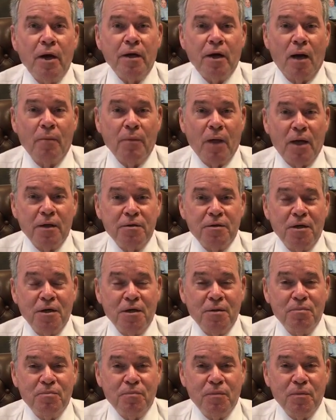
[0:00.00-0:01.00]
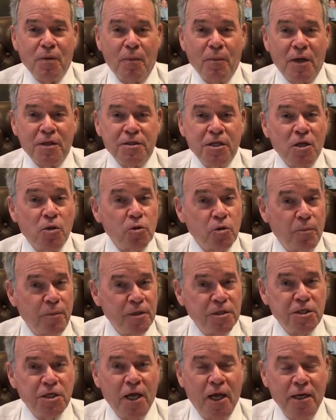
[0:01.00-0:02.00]
but I'm not dealing
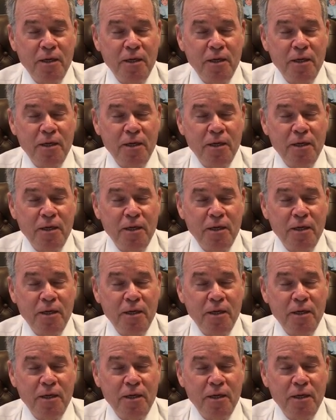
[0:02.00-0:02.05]
with the